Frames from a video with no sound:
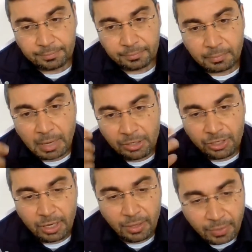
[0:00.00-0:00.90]

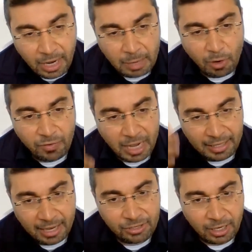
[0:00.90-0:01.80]
mentioning the name of God
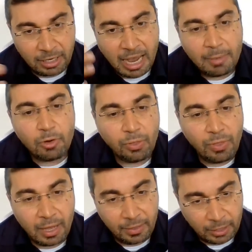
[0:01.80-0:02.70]
extra. I'm not
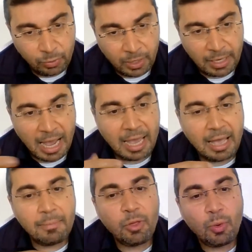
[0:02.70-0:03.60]
that one. I
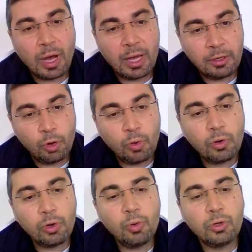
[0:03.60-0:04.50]
am the one who
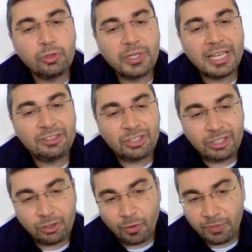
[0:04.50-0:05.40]
want to get
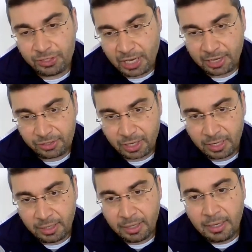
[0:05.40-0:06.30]
rid of this extra
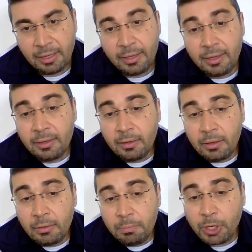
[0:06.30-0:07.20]

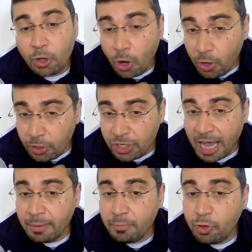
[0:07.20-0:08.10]
because
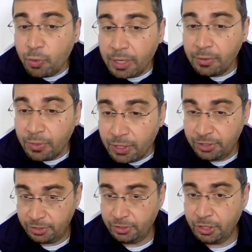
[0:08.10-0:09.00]
I'm doing this